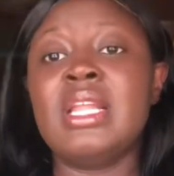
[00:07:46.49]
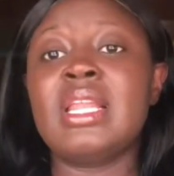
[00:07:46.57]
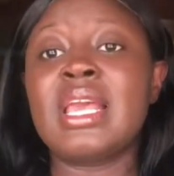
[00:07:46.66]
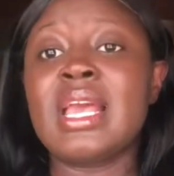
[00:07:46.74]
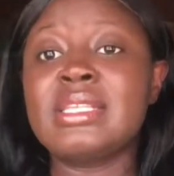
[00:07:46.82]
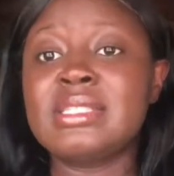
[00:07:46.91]

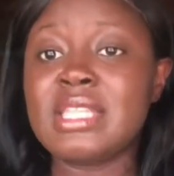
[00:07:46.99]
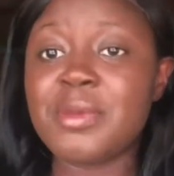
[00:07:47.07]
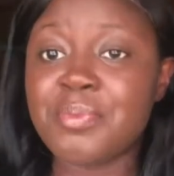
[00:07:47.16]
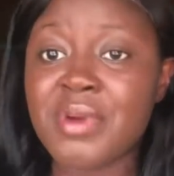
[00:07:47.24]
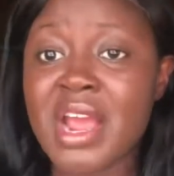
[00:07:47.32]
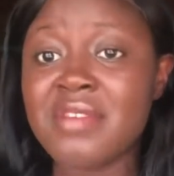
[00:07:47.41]
Like as a
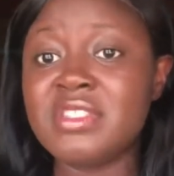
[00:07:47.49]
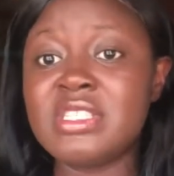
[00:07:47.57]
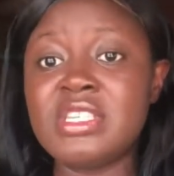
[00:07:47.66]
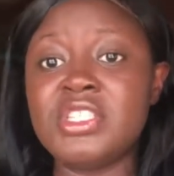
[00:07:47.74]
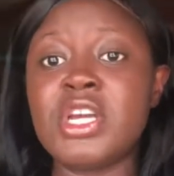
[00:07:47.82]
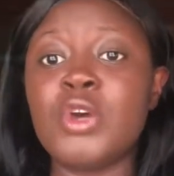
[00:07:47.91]
private
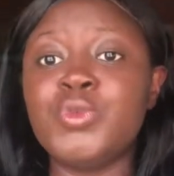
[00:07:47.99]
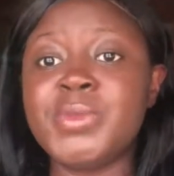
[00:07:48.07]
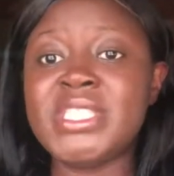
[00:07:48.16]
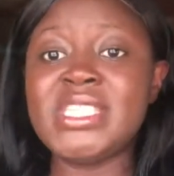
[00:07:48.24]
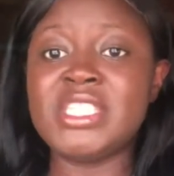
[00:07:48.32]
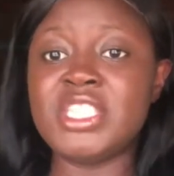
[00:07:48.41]
teacher who will be
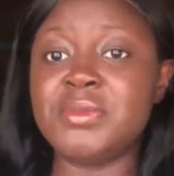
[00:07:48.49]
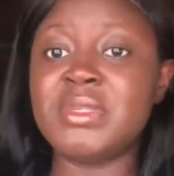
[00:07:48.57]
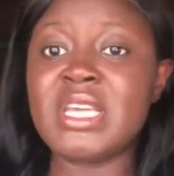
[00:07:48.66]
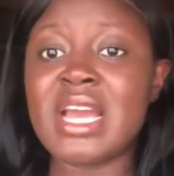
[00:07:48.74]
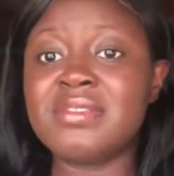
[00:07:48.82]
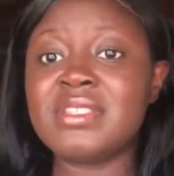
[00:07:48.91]
teaching
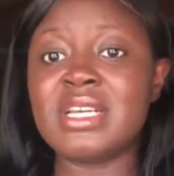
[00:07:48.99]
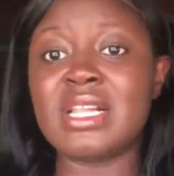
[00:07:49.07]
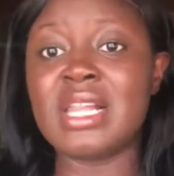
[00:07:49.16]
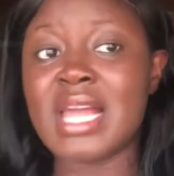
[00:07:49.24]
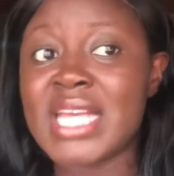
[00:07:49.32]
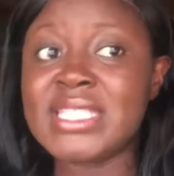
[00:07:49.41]
me after
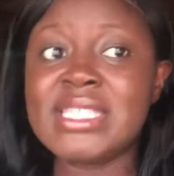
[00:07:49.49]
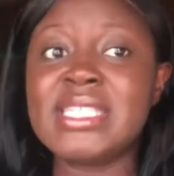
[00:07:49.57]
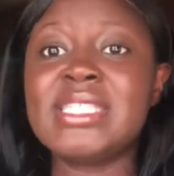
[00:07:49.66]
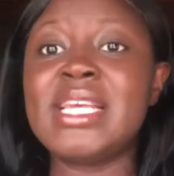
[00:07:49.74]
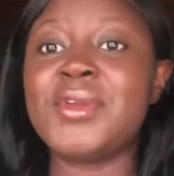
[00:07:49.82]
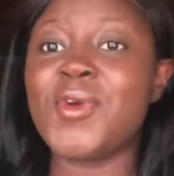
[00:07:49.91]

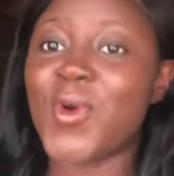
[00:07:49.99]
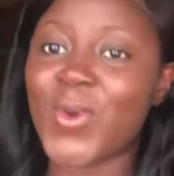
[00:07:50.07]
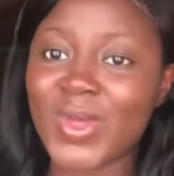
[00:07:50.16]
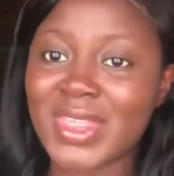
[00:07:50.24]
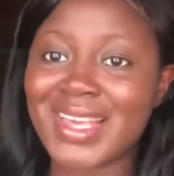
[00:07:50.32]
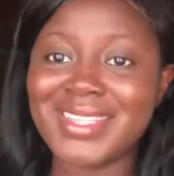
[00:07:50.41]
classes and
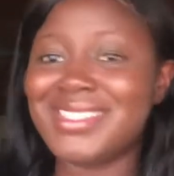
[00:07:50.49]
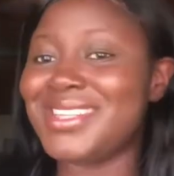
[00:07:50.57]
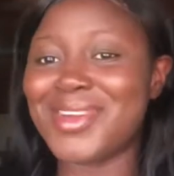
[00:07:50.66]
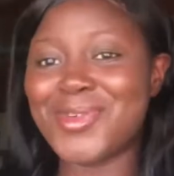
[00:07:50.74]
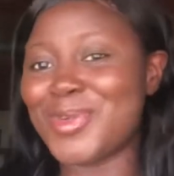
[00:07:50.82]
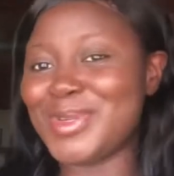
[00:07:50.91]
all that.
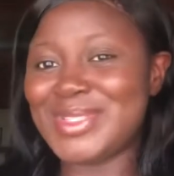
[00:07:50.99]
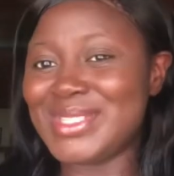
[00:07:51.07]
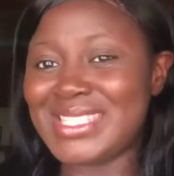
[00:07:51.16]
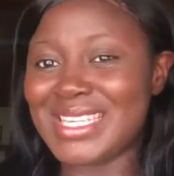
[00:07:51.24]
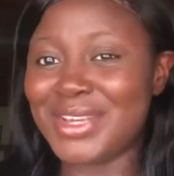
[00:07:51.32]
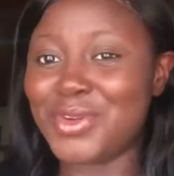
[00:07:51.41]
They're not going to
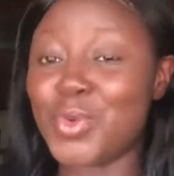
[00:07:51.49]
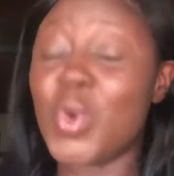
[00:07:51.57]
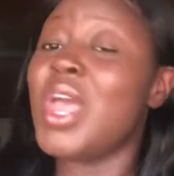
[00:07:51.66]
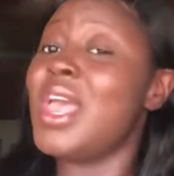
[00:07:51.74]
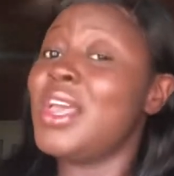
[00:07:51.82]
say no.